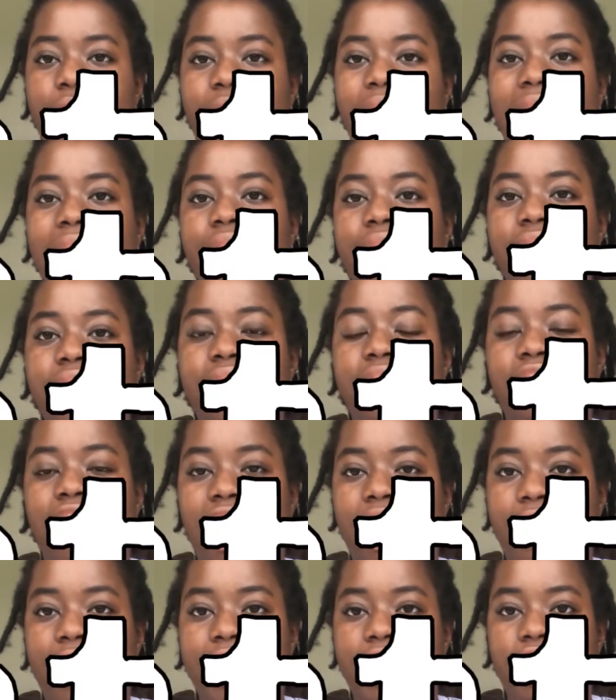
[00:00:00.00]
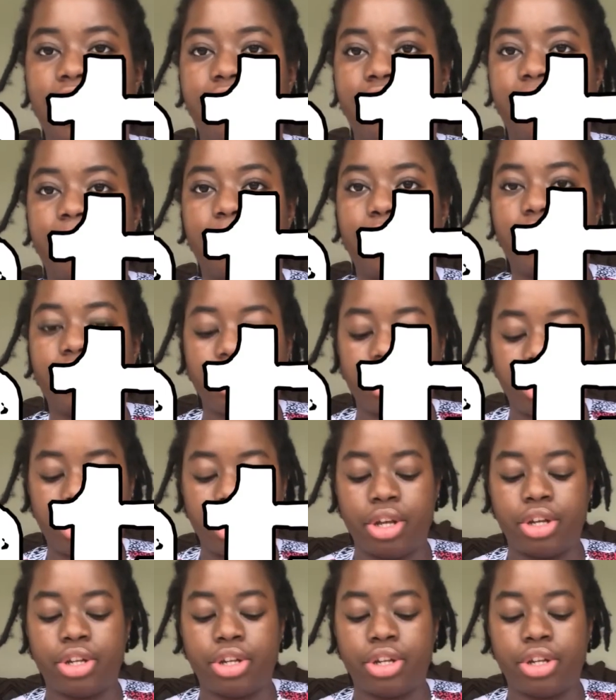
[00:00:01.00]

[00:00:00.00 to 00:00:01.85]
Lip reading: So Kathy is the narrator of the book.